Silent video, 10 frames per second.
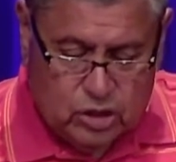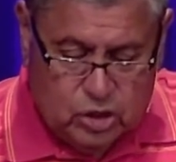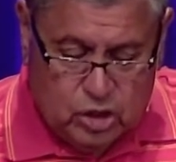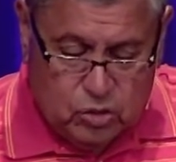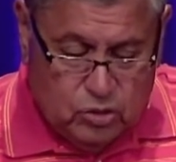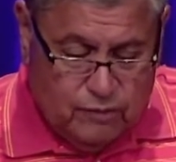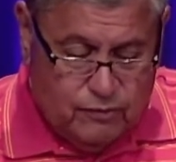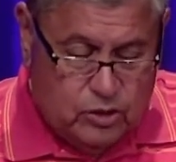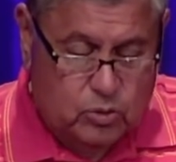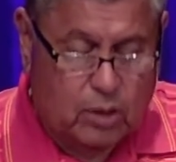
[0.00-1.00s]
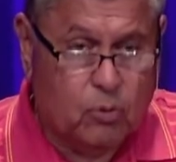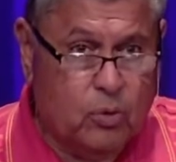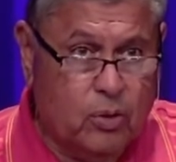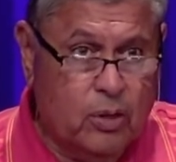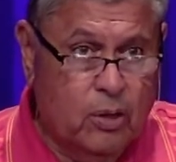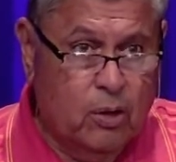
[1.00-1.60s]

the children of Israel were